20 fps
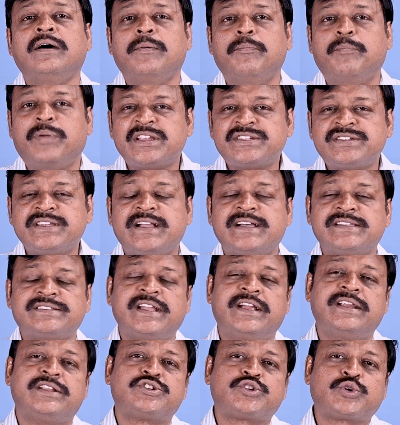brushing
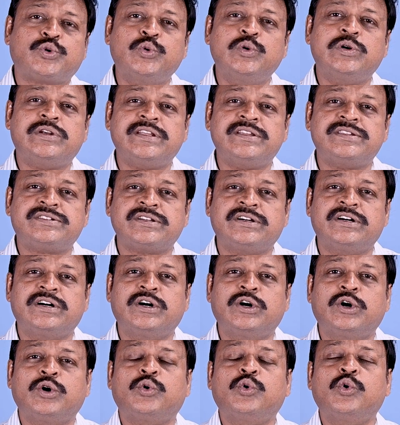aside a school teacher
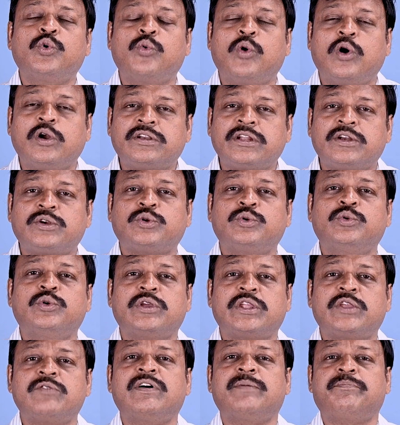who wanted to
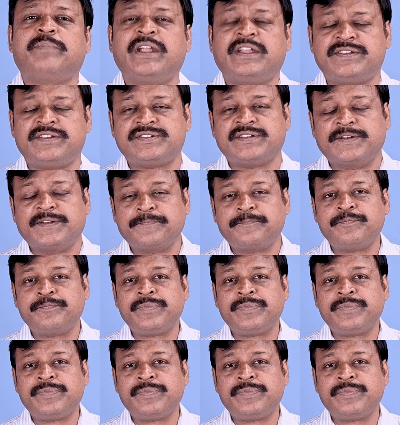give a petition.